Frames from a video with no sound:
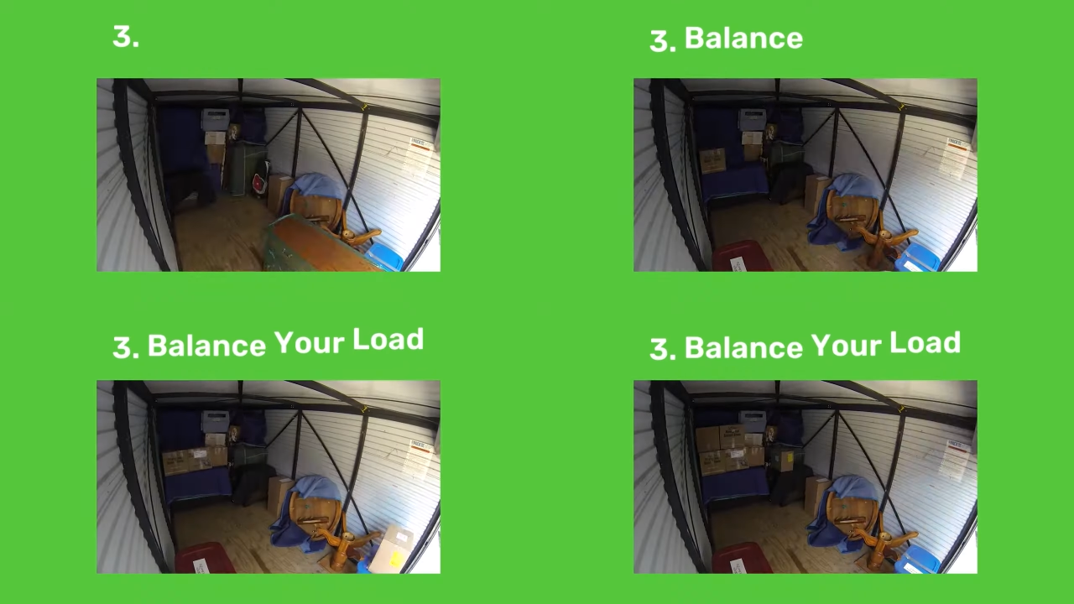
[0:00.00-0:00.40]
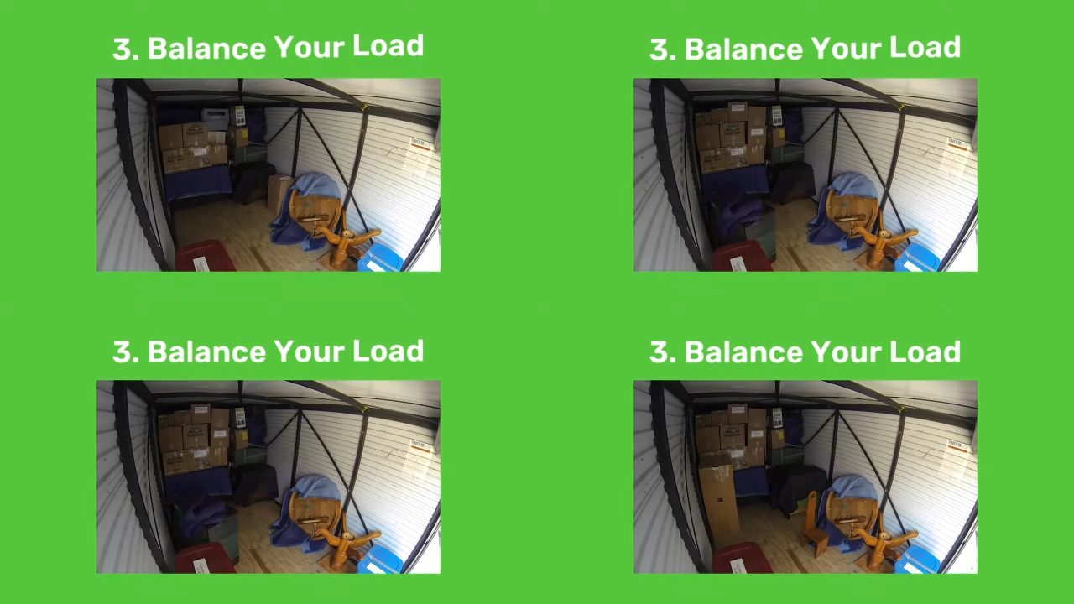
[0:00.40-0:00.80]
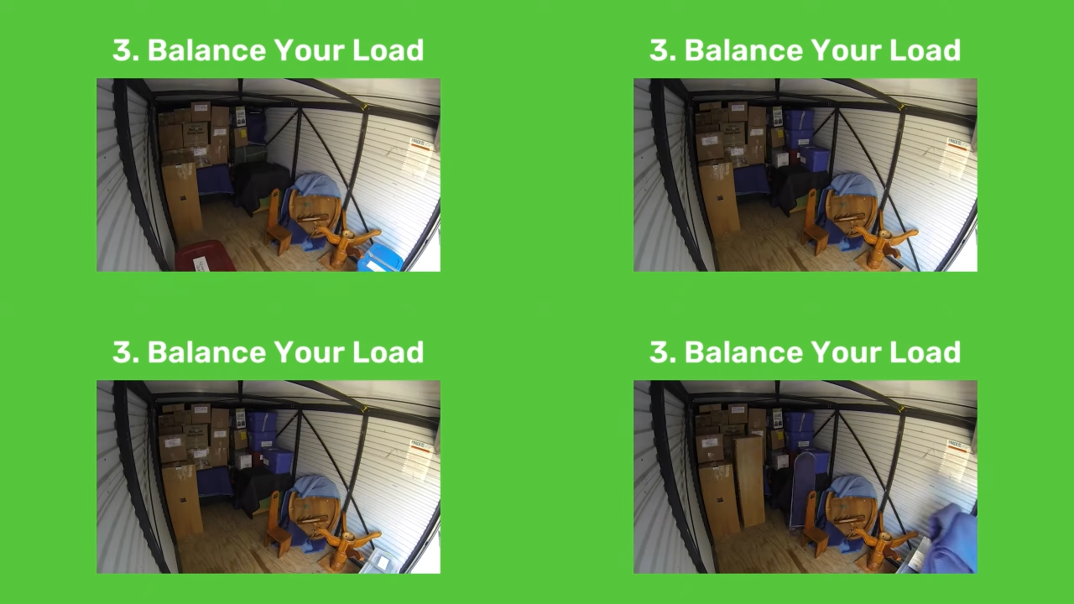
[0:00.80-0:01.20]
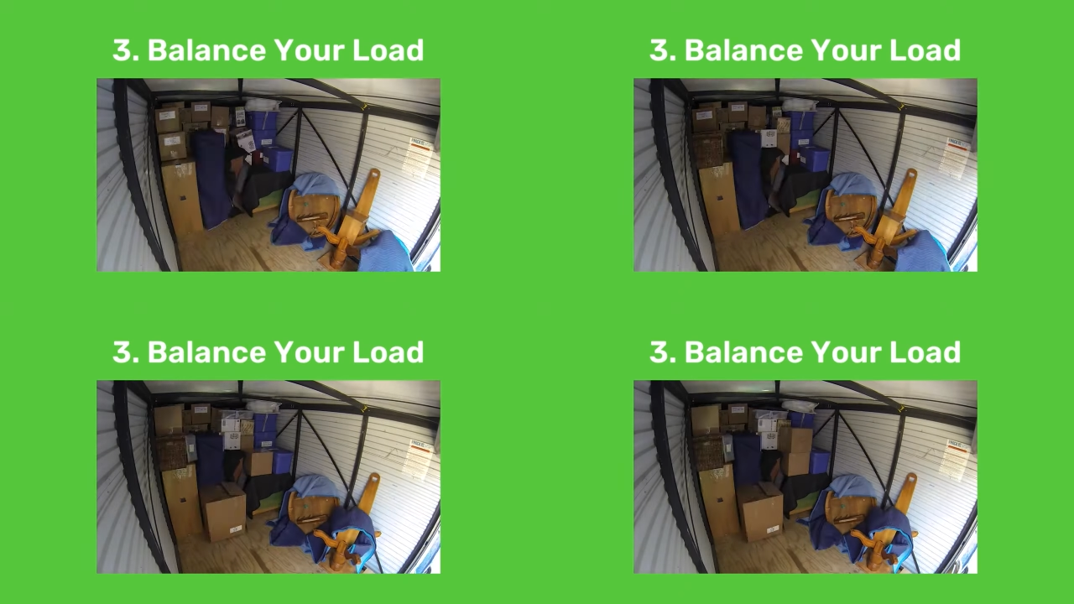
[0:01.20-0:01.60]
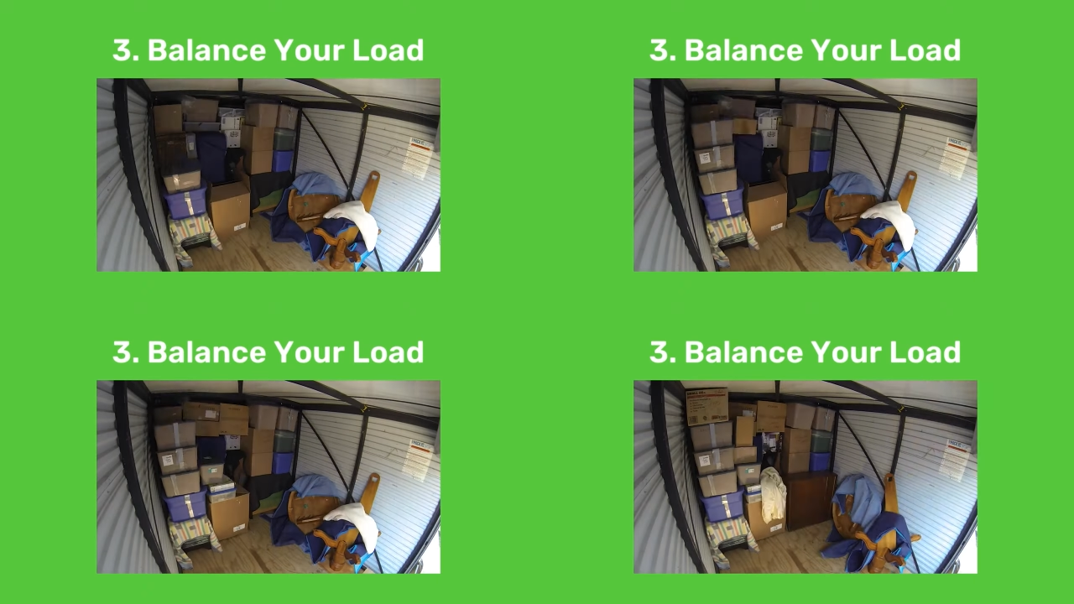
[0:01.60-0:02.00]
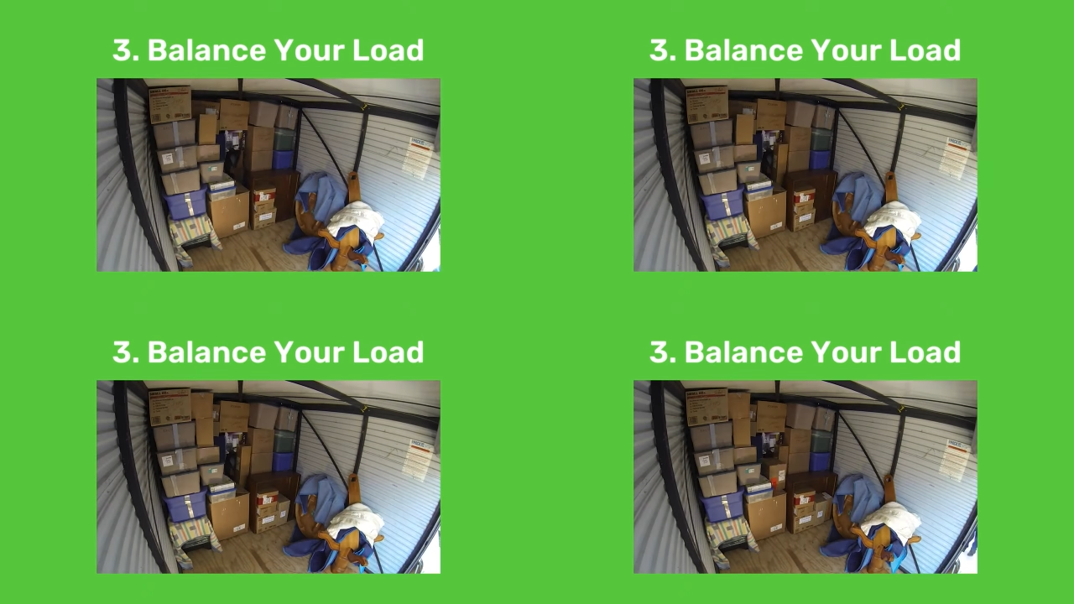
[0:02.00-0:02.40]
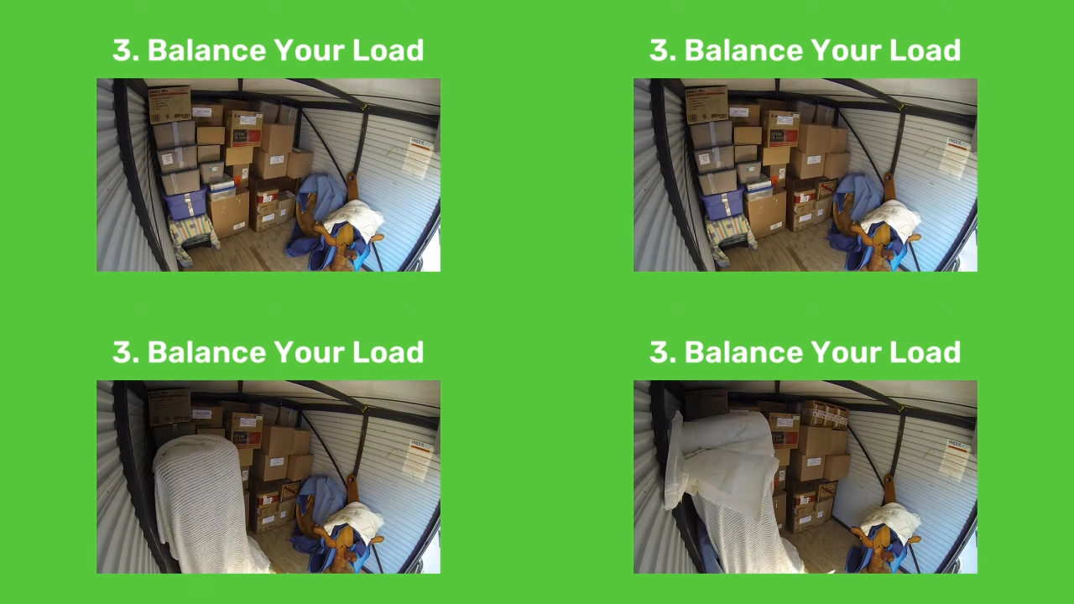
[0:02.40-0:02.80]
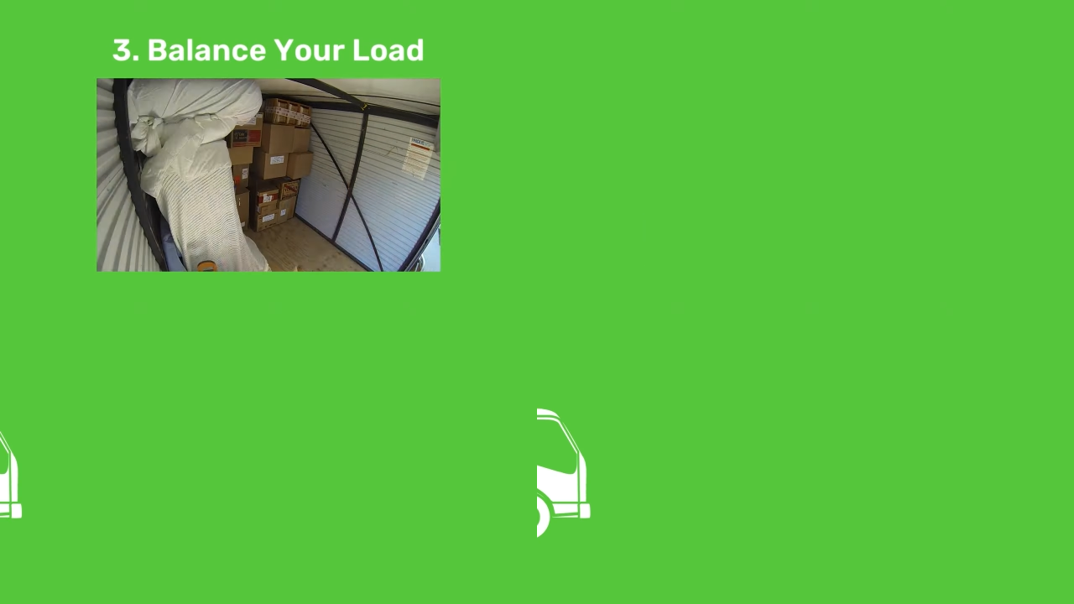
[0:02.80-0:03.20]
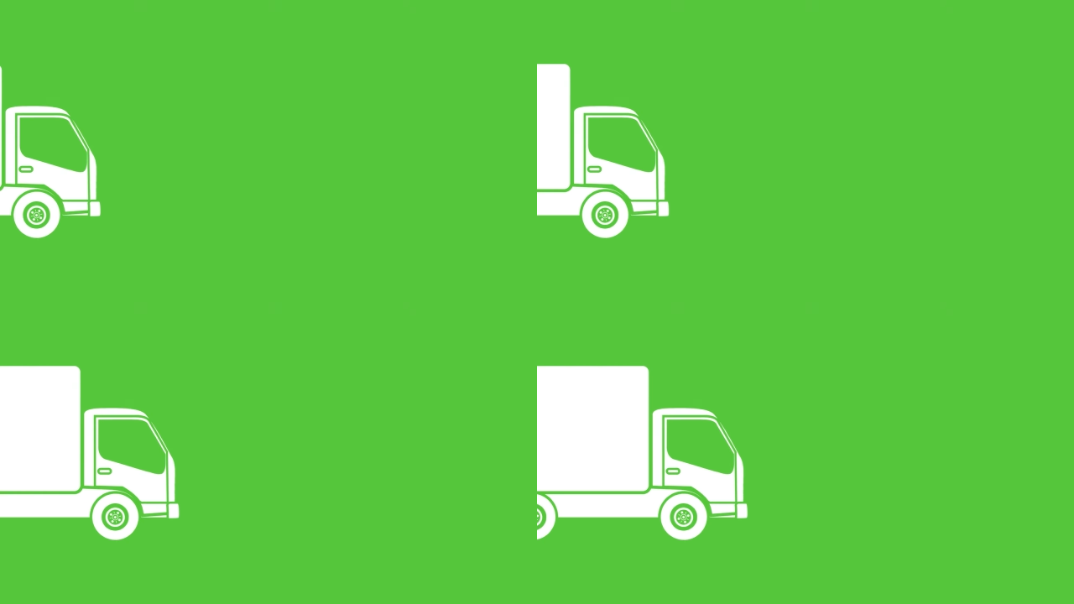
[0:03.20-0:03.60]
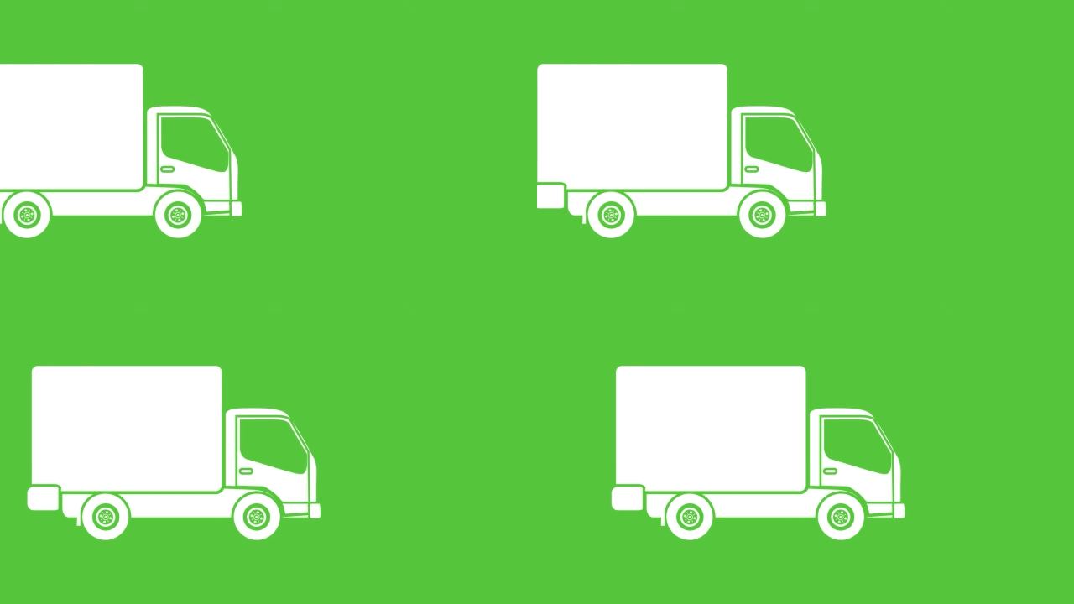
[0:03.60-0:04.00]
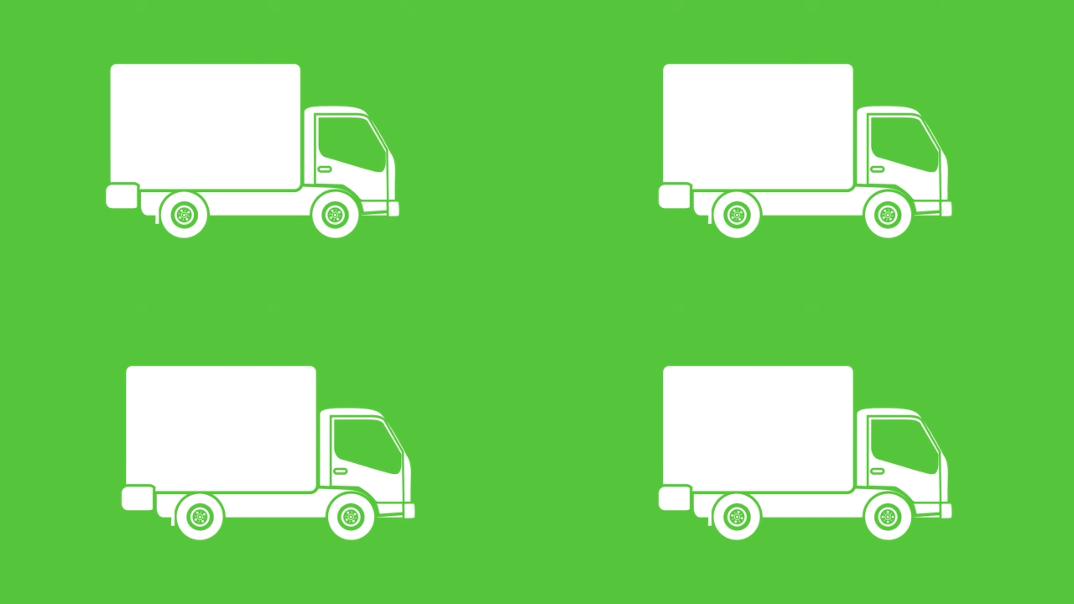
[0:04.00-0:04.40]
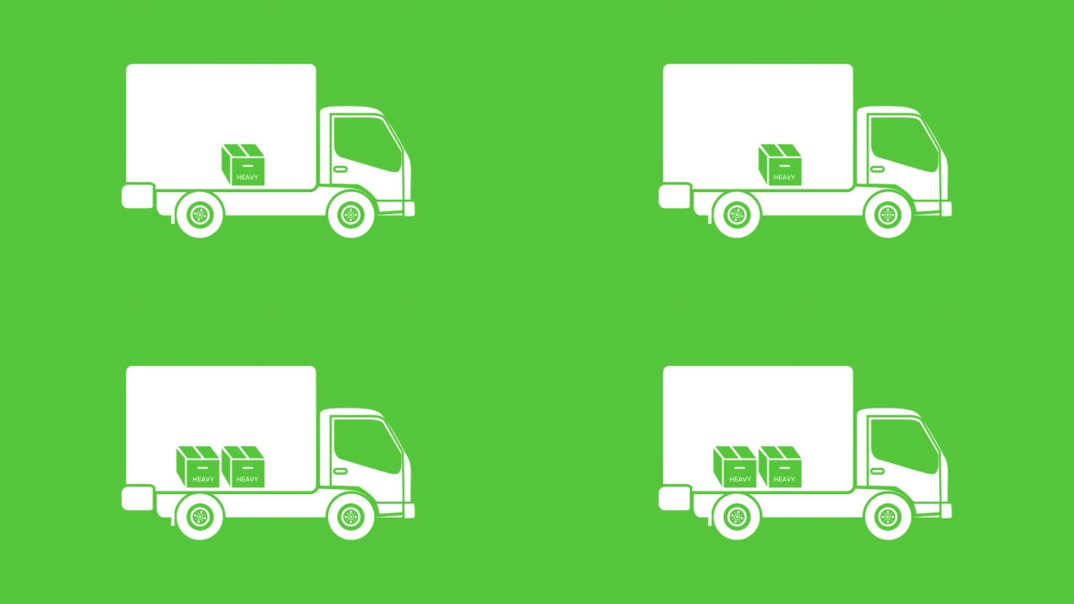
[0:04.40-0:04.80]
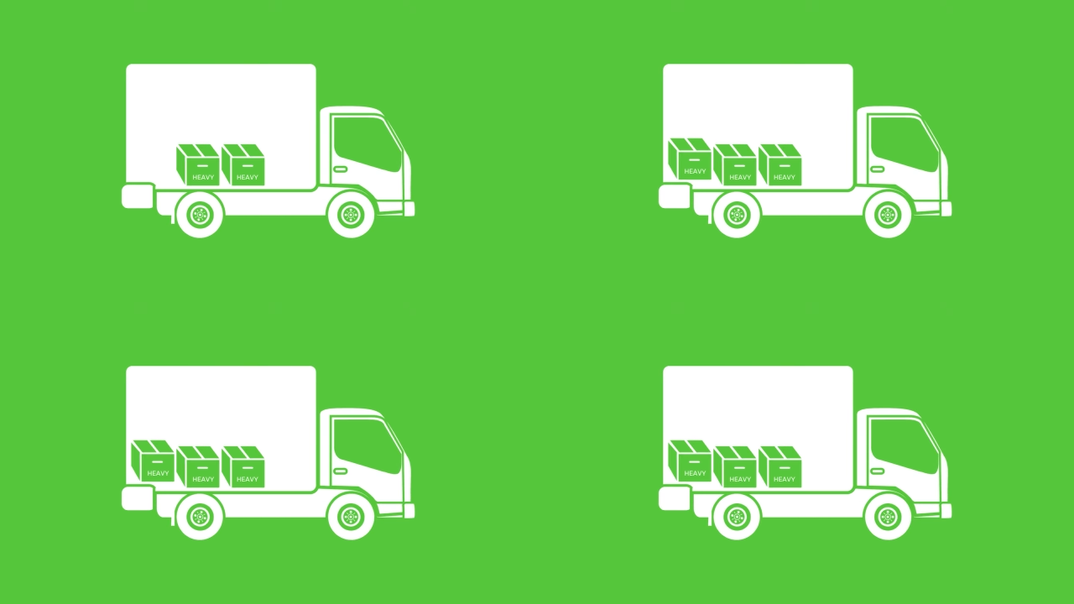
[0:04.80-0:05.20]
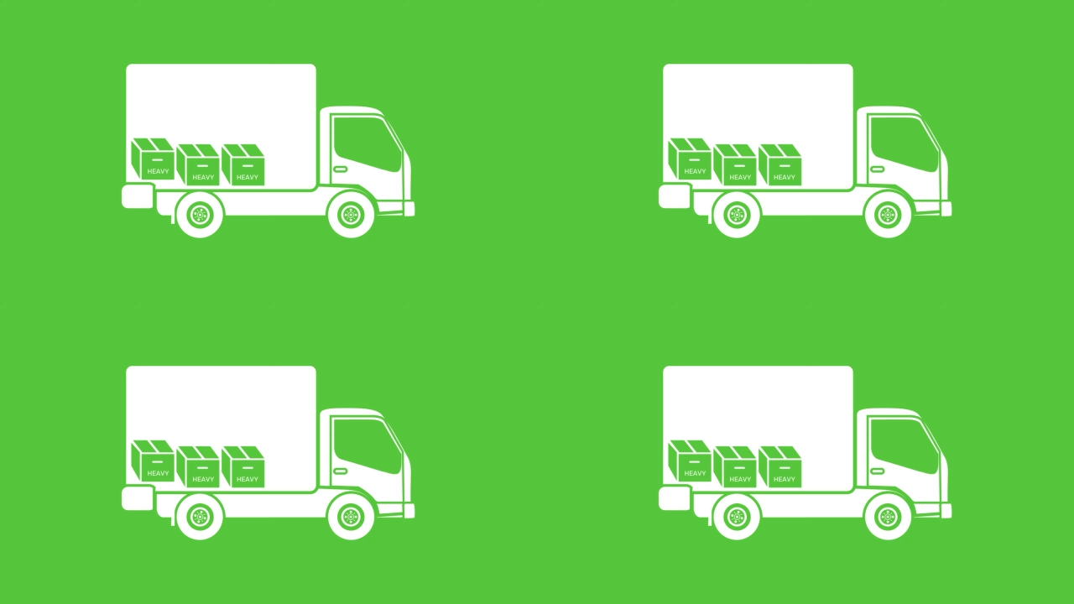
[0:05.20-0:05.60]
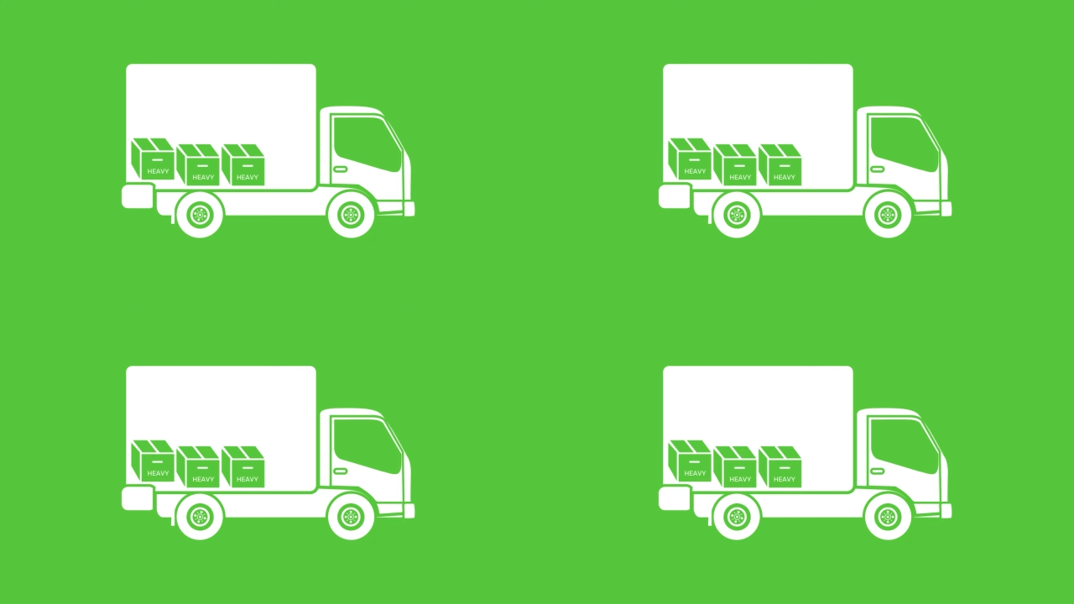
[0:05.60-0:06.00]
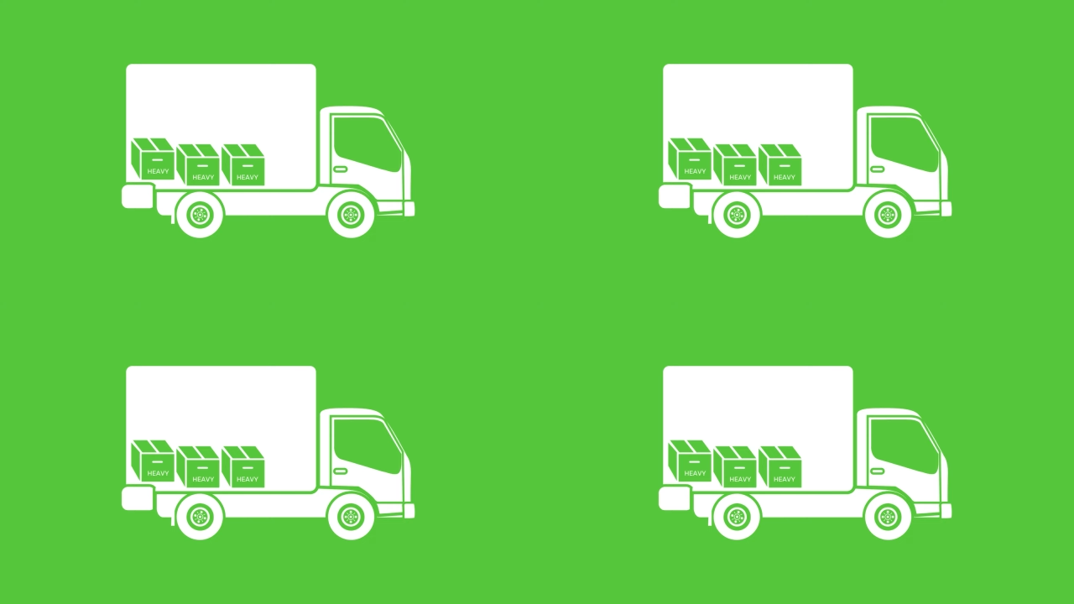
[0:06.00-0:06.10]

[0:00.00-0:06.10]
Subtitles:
[unreadable: no face in view]